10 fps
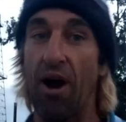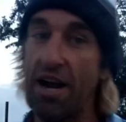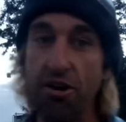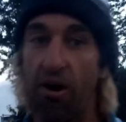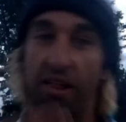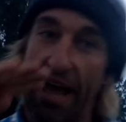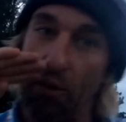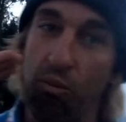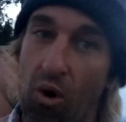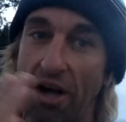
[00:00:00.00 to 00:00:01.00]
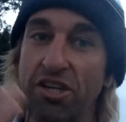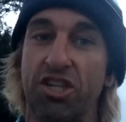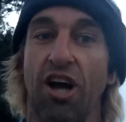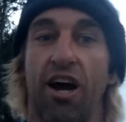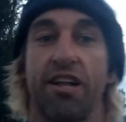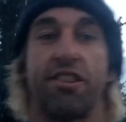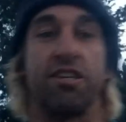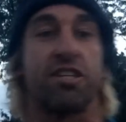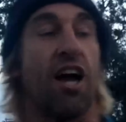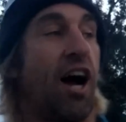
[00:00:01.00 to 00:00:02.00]
I knew I only had one shot at
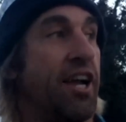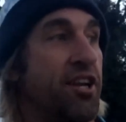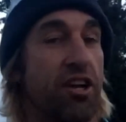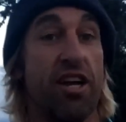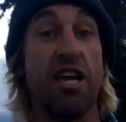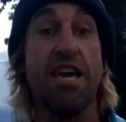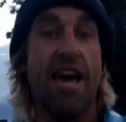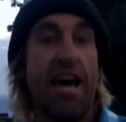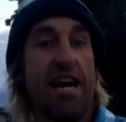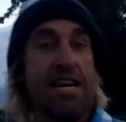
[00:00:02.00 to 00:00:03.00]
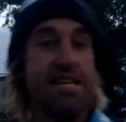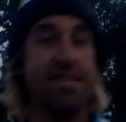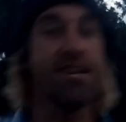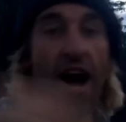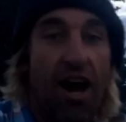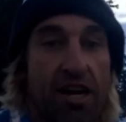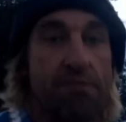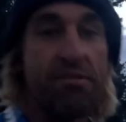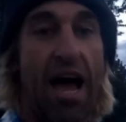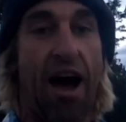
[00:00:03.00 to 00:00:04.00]
this guy, dude and I knock
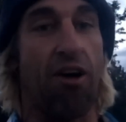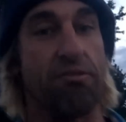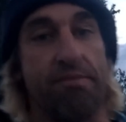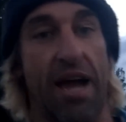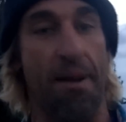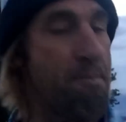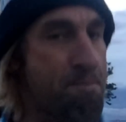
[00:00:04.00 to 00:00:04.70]
him out, man.